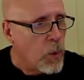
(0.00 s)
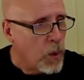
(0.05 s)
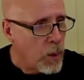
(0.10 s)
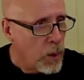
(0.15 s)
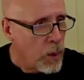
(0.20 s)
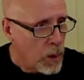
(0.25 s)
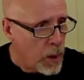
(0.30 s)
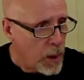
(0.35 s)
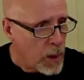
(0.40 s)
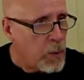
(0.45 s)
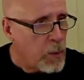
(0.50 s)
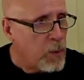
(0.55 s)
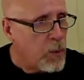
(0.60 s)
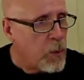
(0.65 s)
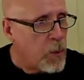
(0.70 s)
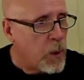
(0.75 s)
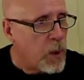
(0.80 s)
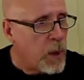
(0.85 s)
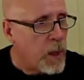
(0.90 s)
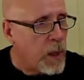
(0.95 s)
Like
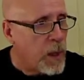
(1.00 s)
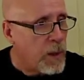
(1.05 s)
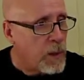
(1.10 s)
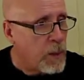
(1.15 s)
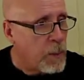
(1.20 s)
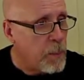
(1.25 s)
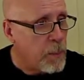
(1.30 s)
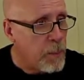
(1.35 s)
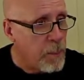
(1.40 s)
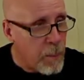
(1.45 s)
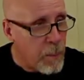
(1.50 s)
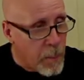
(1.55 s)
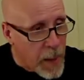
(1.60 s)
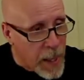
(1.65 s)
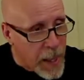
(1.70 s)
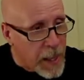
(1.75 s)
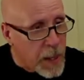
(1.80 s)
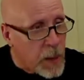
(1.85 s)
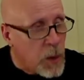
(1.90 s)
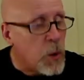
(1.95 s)
before, I have a
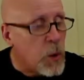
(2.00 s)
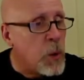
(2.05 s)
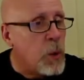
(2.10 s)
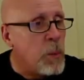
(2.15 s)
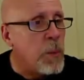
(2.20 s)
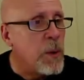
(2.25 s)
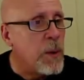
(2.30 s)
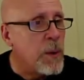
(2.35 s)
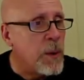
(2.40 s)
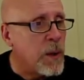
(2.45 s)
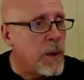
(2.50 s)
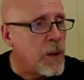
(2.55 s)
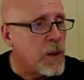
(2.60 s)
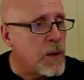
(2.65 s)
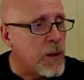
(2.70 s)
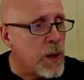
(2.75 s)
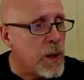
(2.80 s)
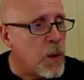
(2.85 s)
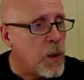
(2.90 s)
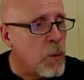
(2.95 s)
main loop, a
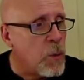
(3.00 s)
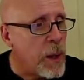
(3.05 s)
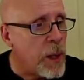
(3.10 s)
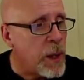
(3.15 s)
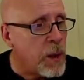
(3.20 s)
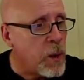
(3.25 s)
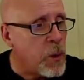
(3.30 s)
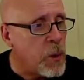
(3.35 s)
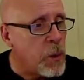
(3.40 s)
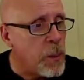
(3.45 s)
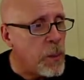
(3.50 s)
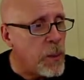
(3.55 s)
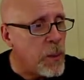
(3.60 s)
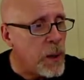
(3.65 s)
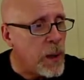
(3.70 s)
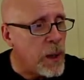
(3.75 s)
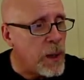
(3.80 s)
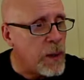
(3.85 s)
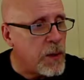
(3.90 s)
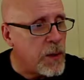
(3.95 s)
single main loop.
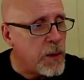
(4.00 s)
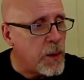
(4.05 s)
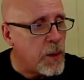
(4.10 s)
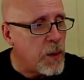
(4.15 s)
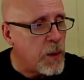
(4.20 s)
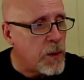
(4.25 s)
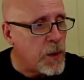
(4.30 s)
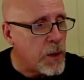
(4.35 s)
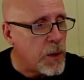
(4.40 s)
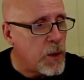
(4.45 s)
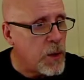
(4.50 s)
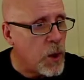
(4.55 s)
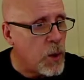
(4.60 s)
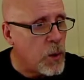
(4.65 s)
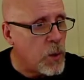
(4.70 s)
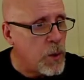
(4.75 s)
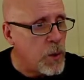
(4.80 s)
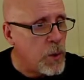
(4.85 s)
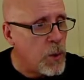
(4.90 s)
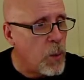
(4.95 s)
And so there's a
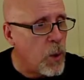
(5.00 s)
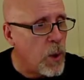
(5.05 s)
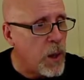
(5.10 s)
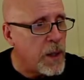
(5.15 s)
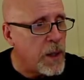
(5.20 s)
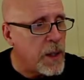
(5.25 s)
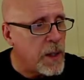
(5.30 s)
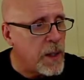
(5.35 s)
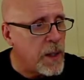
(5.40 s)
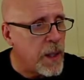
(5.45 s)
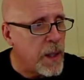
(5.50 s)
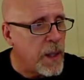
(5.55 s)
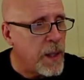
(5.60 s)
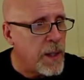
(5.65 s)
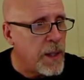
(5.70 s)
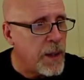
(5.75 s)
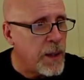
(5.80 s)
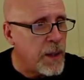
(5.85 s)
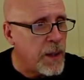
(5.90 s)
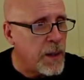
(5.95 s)
go-to one at the
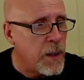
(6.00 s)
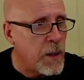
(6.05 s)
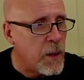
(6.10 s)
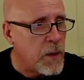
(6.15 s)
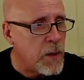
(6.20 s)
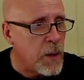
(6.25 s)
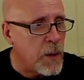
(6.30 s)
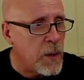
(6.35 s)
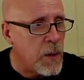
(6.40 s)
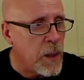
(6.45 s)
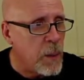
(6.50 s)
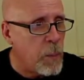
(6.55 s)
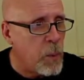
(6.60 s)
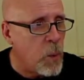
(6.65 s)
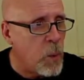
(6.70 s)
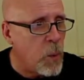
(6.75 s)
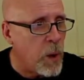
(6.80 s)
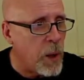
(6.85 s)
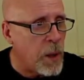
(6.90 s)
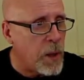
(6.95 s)
end and there's a label
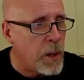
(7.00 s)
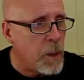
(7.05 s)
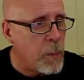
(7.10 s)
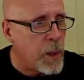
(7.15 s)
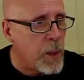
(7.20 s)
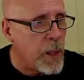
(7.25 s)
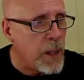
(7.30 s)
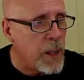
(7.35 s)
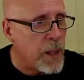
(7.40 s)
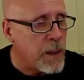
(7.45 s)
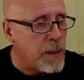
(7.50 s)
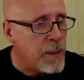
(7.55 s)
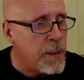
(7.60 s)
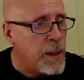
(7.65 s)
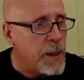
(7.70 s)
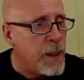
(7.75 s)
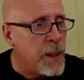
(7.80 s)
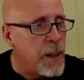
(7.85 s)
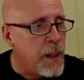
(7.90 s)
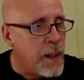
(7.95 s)
one at the beginning.
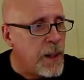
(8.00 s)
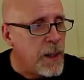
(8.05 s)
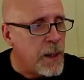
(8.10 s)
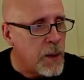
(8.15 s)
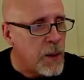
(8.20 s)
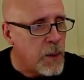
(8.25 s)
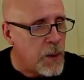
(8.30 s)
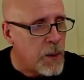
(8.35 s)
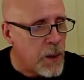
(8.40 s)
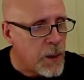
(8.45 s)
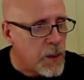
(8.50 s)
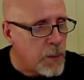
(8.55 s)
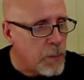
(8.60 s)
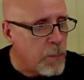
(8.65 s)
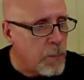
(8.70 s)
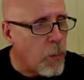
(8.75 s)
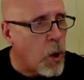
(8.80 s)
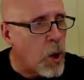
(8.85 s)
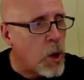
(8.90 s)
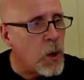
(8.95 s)
Those things
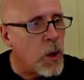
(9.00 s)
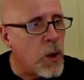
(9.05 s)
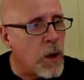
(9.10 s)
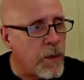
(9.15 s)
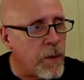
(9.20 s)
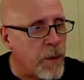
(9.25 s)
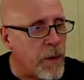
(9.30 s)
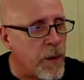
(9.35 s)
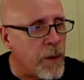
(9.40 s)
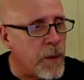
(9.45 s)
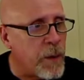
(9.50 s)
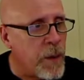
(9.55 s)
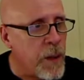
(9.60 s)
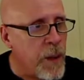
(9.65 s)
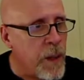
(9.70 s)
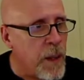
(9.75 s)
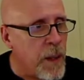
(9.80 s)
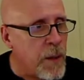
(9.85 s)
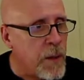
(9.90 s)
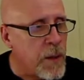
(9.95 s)
mark off the
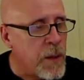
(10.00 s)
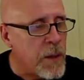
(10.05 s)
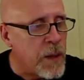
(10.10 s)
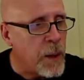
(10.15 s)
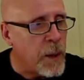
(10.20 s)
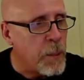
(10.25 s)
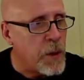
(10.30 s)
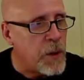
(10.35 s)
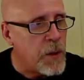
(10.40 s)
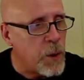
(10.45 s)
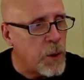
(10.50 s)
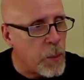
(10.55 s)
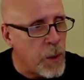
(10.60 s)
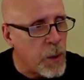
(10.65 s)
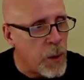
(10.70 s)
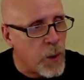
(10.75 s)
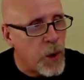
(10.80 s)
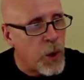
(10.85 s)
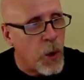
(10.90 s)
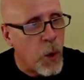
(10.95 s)
statements that'll be
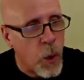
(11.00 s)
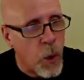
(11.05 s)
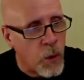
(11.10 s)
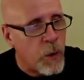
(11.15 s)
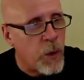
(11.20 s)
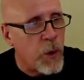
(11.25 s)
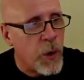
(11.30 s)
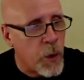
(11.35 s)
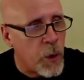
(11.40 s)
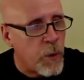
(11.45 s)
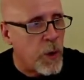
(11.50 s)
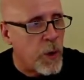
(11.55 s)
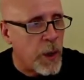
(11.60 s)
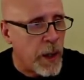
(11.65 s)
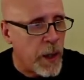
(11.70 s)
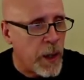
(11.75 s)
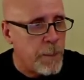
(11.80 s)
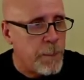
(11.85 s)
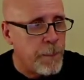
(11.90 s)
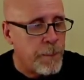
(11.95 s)
run over and over again.